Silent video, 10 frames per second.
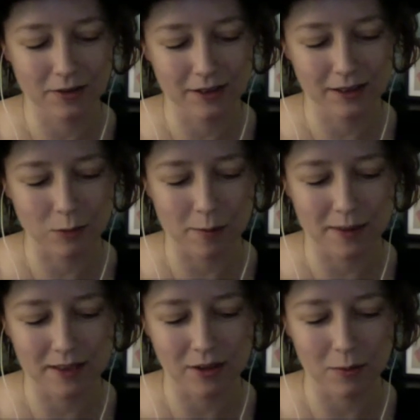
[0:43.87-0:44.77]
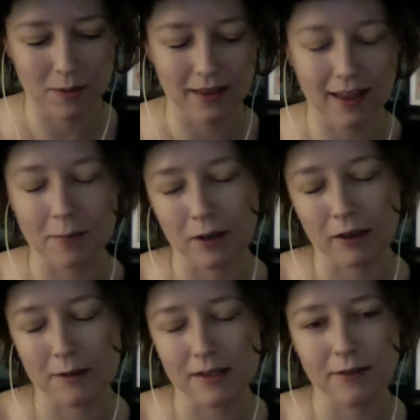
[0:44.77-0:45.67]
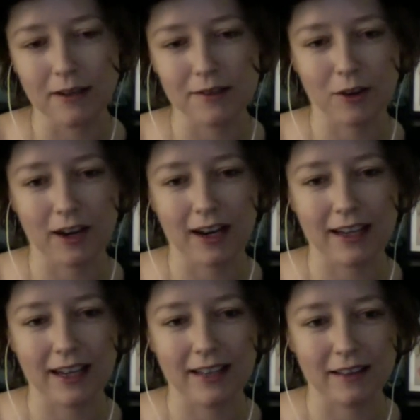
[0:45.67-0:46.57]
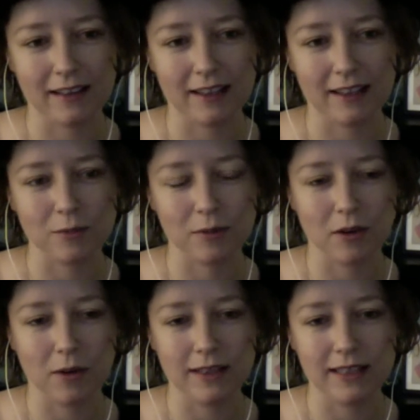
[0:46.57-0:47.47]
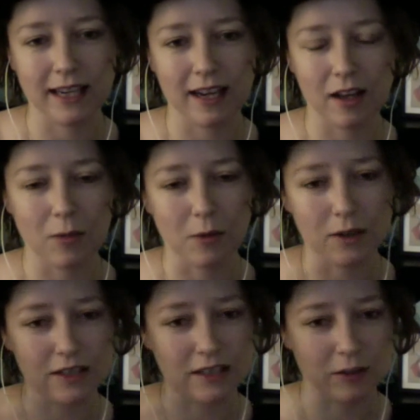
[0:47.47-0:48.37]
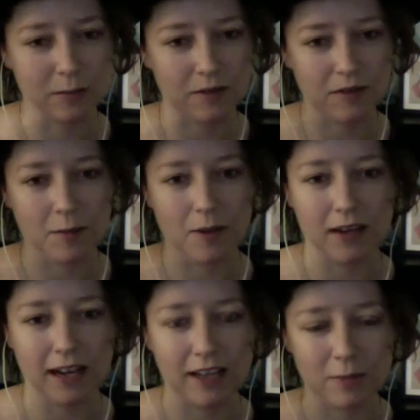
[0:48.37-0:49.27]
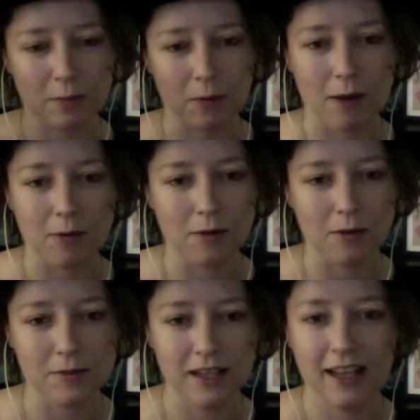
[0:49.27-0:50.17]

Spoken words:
this woman told me that Mercury was in retrograde and that things were going to get a lot worse in terms of communication problems.